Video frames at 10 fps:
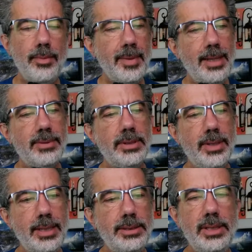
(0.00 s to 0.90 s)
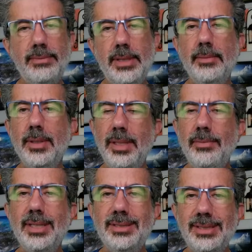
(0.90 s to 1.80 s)
We might have to try the Chef's Table. I mean, we
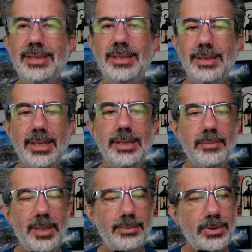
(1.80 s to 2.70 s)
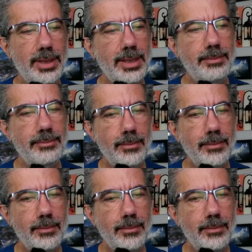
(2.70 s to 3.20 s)
got 16 nights. You might have to try that.